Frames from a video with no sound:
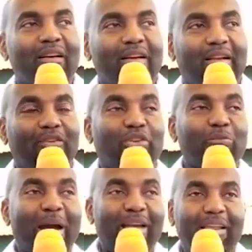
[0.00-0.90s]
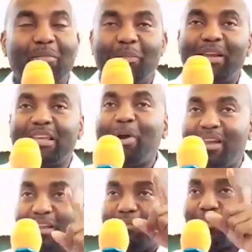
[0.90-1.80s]
Na tukibaini, mimi
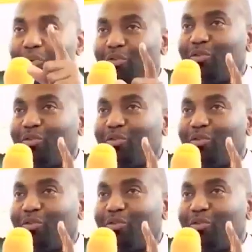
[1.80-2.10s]
nikibaini hivyo,